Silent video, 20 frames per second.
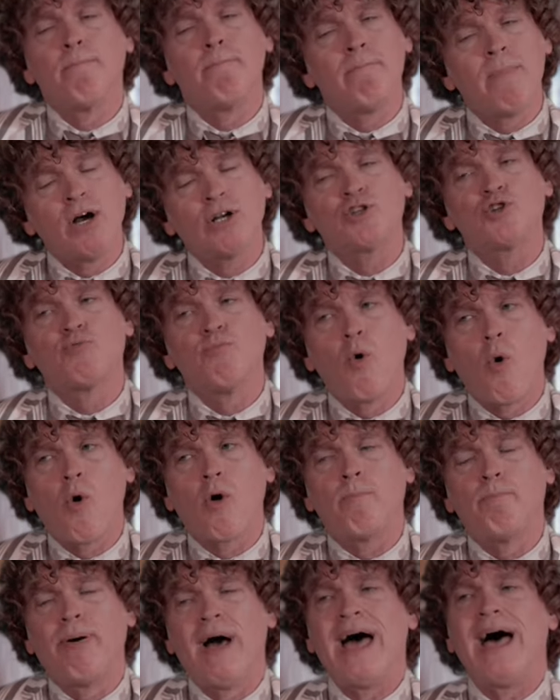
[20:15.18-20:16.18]
much
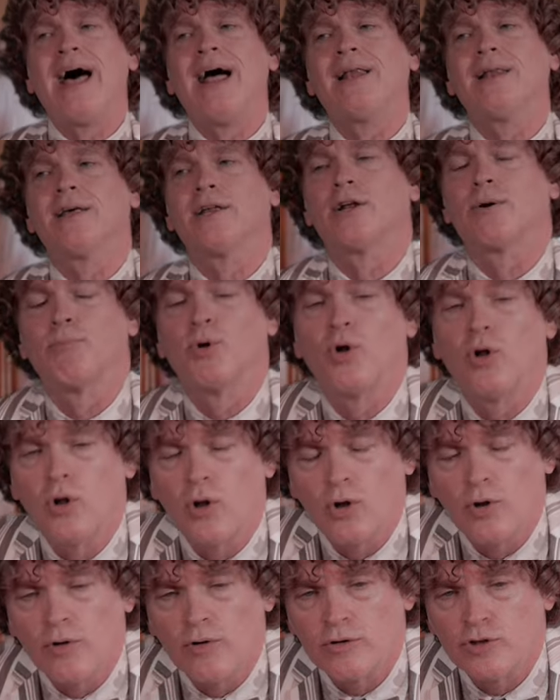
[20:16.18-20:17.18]
more
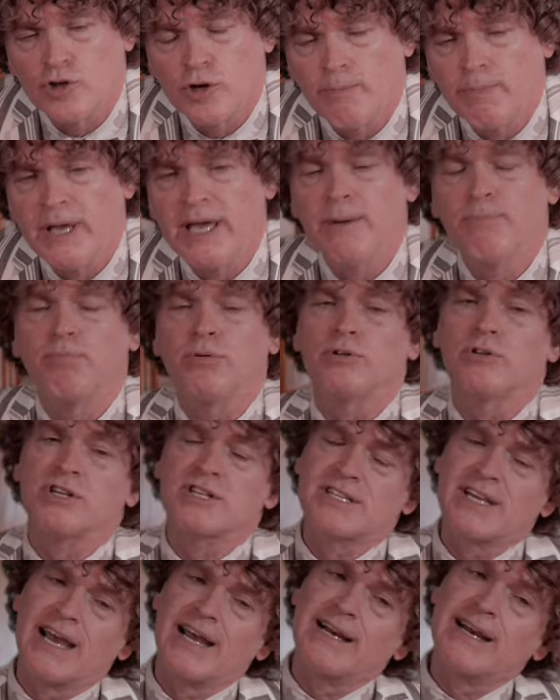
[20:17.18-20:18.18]
palatable to people to
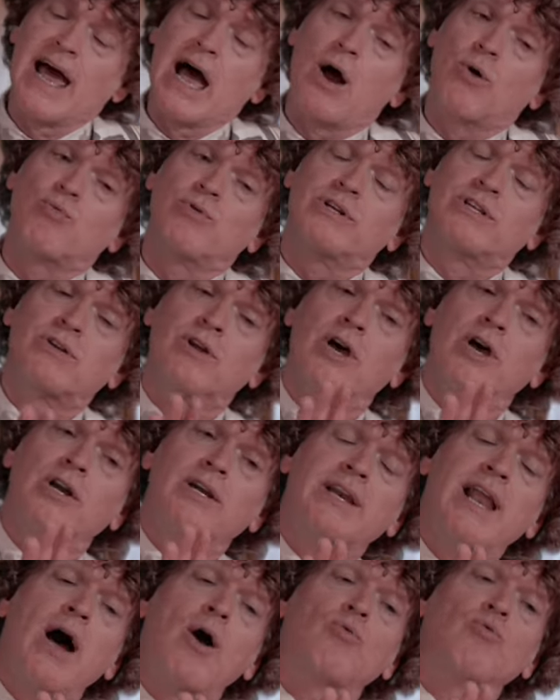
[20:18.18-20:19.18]
say, now
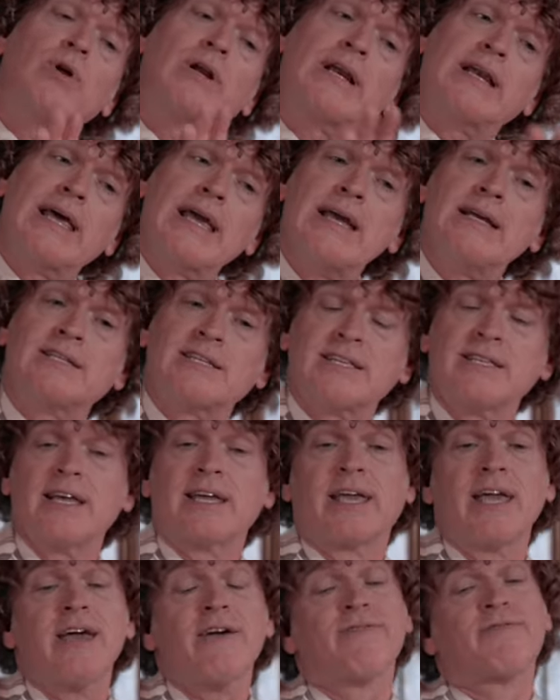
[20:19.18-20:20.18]
release the
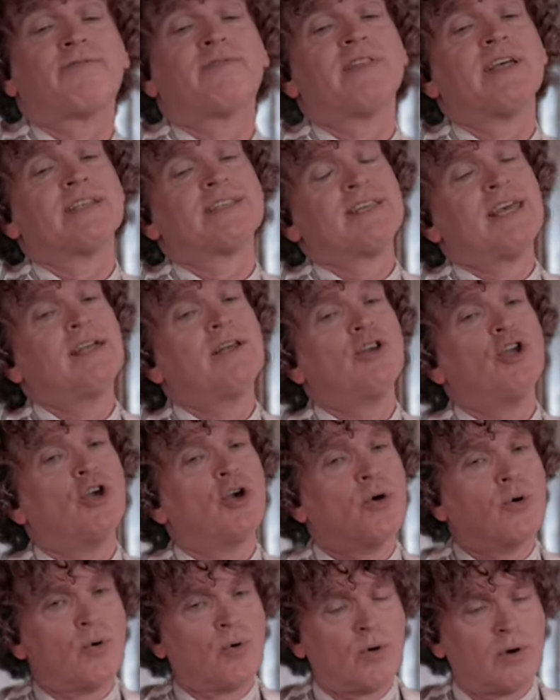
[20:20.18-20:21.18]
gift that's in
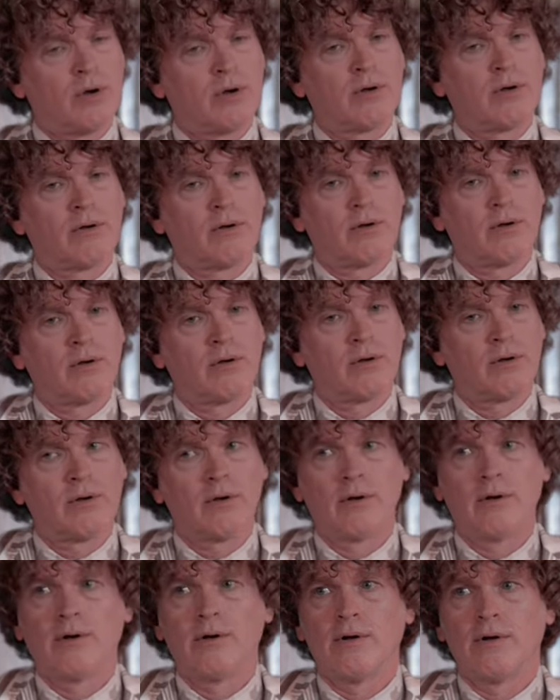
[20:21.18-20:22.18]
you,
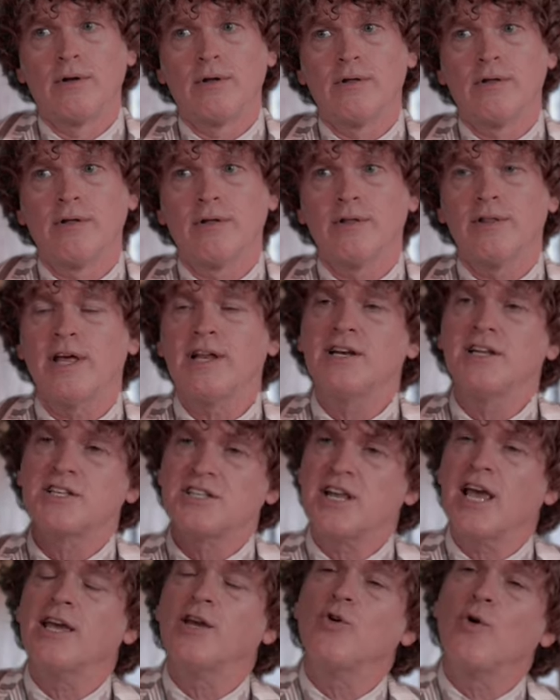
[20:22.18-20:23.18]
mm-hmm, than to
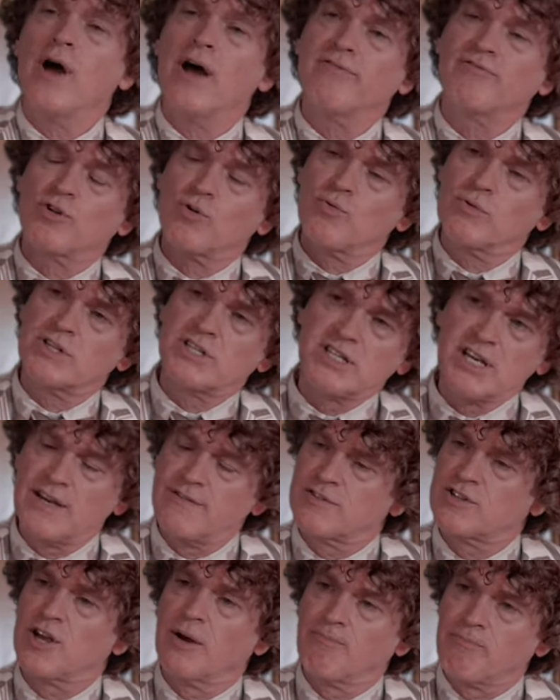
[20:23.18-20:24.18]
say you have to
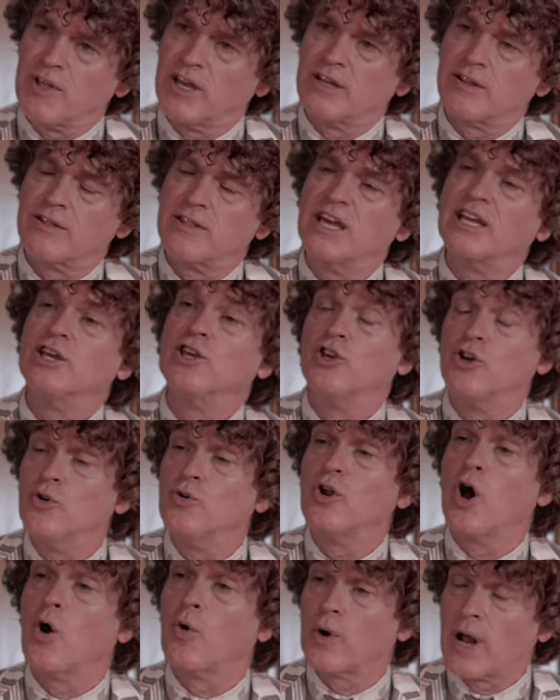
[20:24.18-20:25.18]
receive something that you
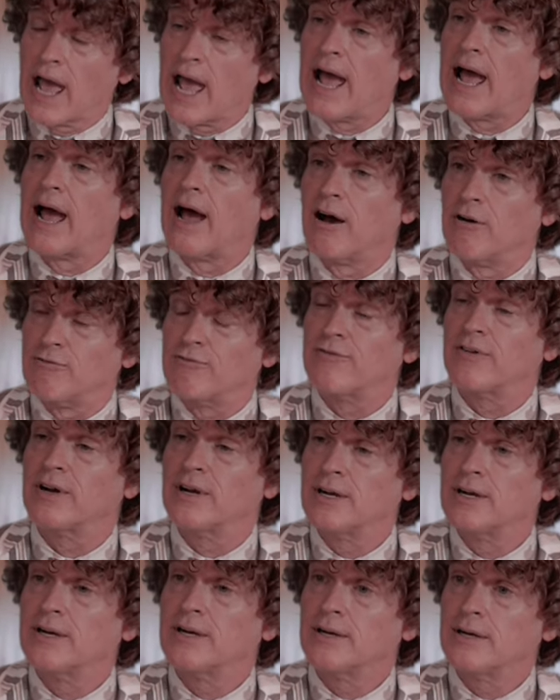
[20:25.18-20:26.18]
don't have.
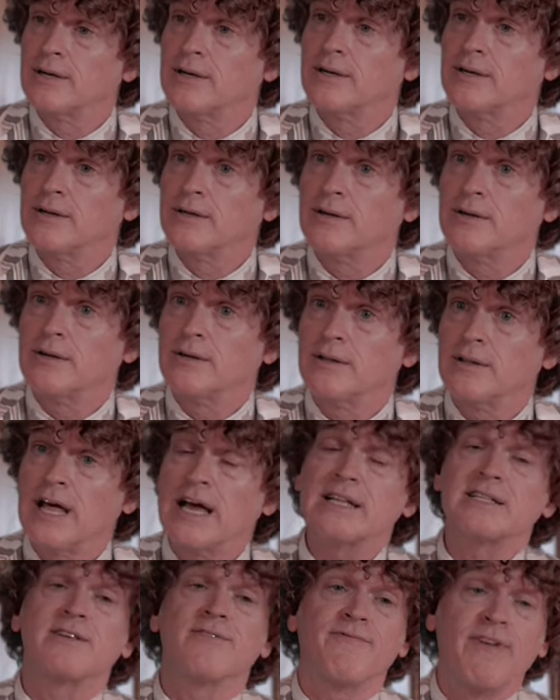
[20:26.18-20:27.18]
Mm.
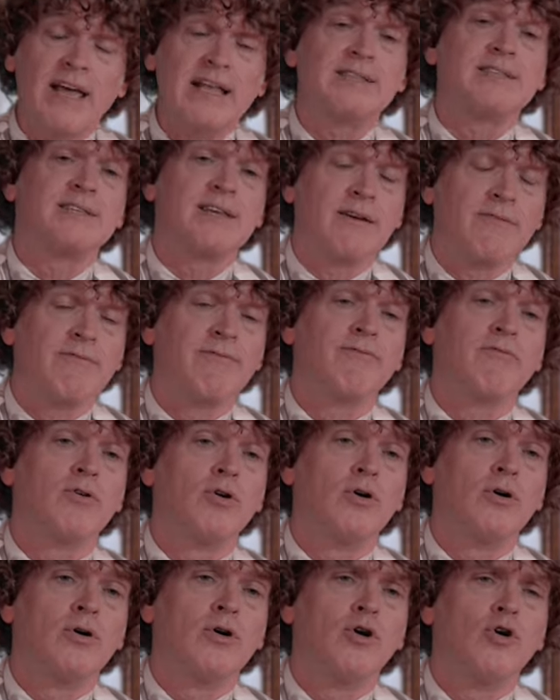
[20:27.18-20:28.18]
That's offensive.
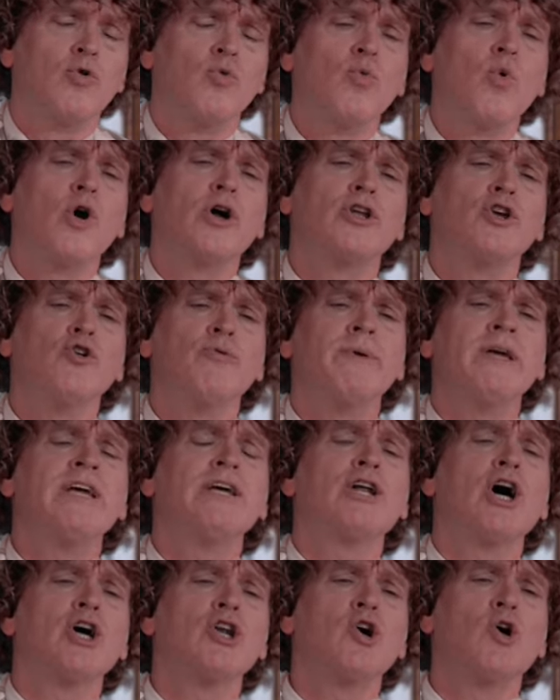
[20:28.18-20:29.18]
What do you
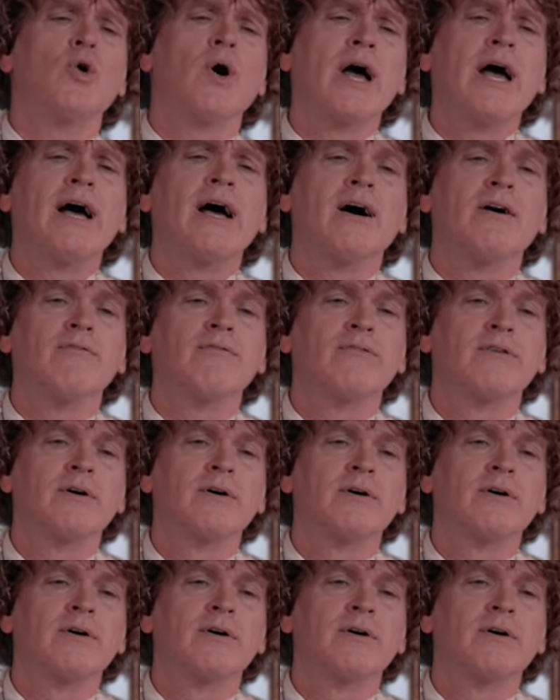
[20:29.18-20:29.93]
mean I don't have?